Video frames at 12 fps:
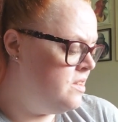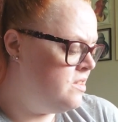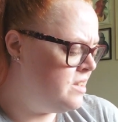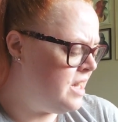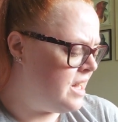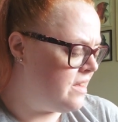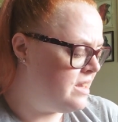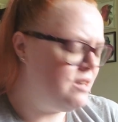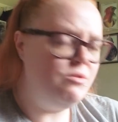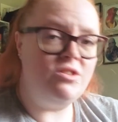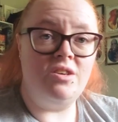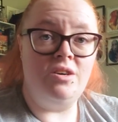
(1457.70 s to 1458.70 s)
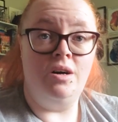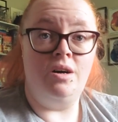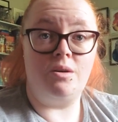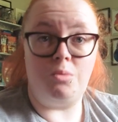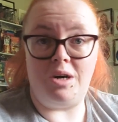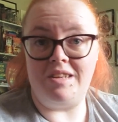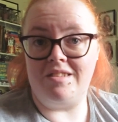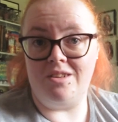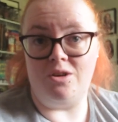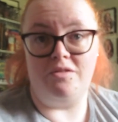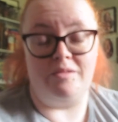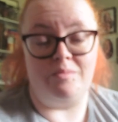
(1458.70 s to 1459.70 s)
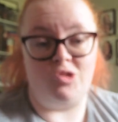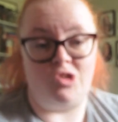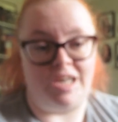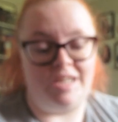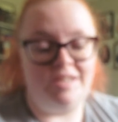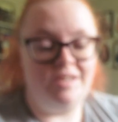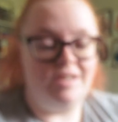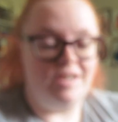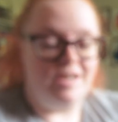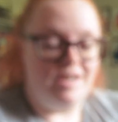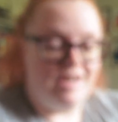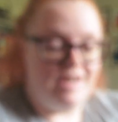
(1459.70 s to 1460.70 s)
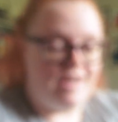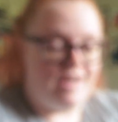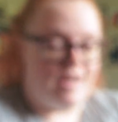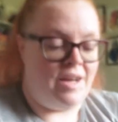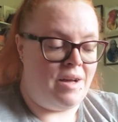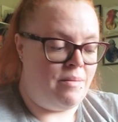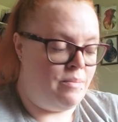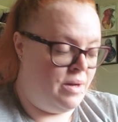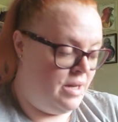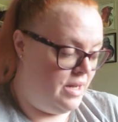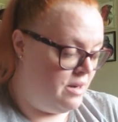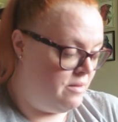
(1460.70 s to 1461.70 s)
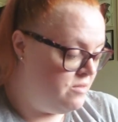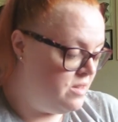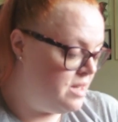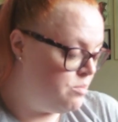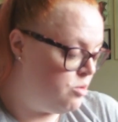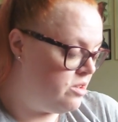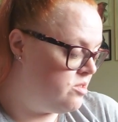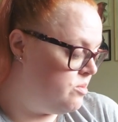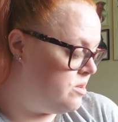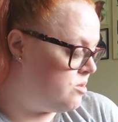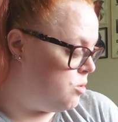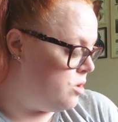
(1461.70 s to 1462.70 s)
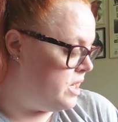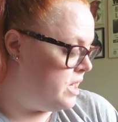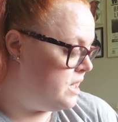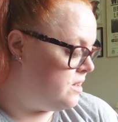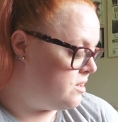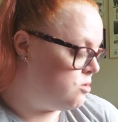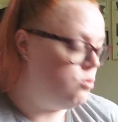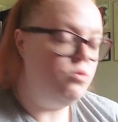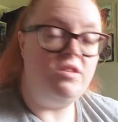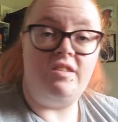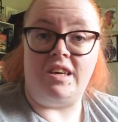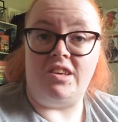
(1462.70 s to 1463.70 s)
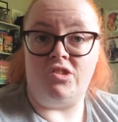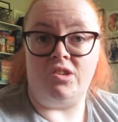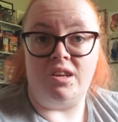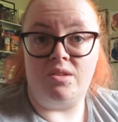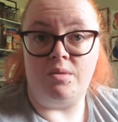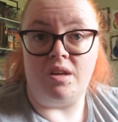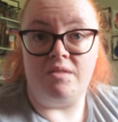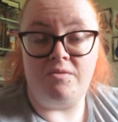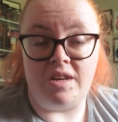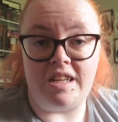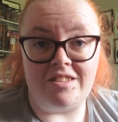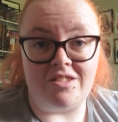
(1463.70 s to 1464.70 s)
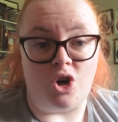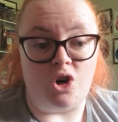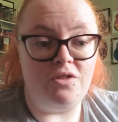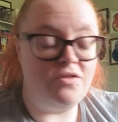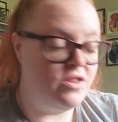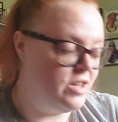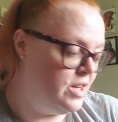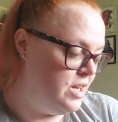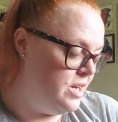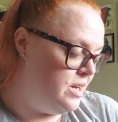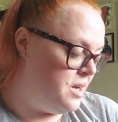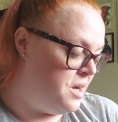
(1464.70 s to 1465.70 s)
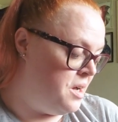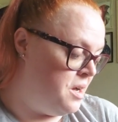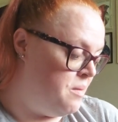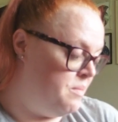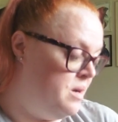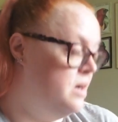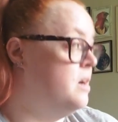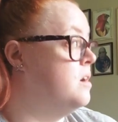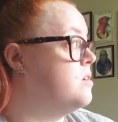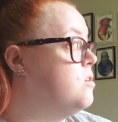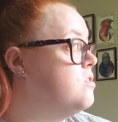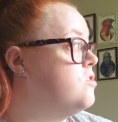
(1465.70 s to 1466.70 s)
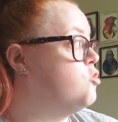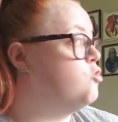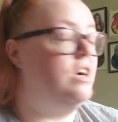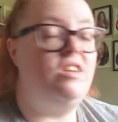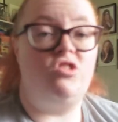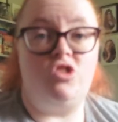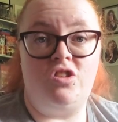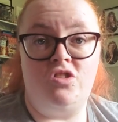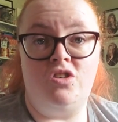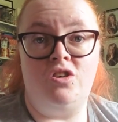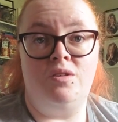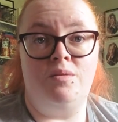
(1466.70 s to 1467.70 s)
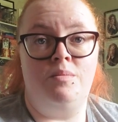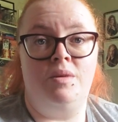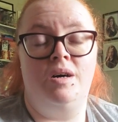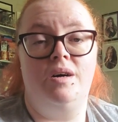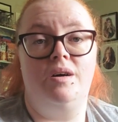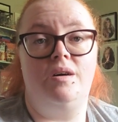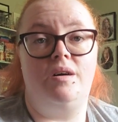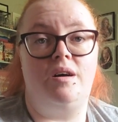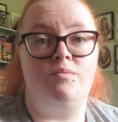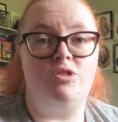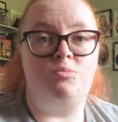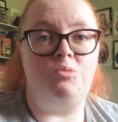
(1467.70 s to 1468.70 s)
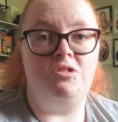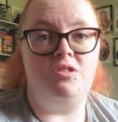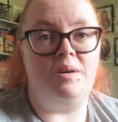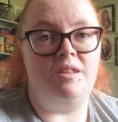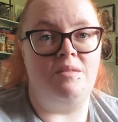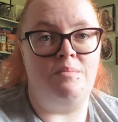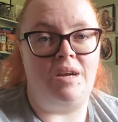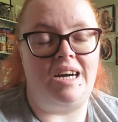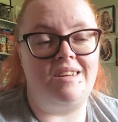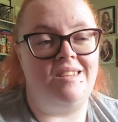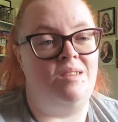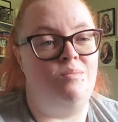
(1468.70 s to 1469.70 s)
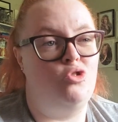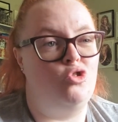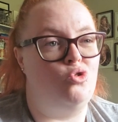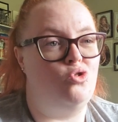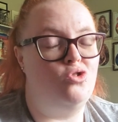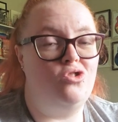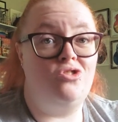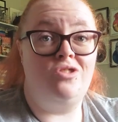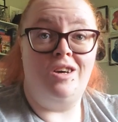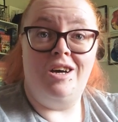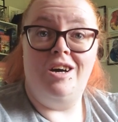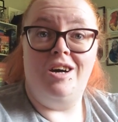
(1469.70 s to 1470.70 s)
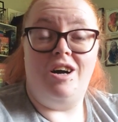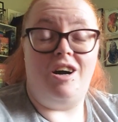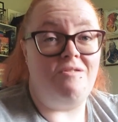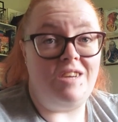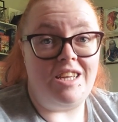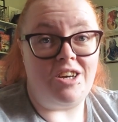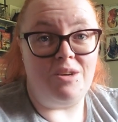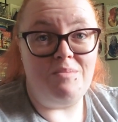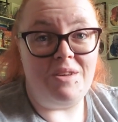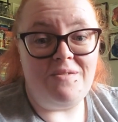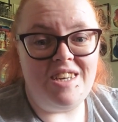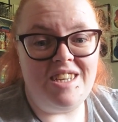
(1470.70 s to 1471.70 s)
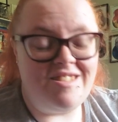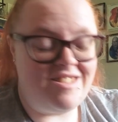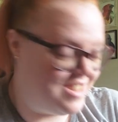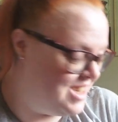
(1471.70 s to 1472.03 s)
So yeah, that was quite a lot from Shein, and I'm really impressed with the quality. Like, all the t-shirts were like really soft, got stretch in them. I'm just worried about them black denim shorts. I really hope they fit.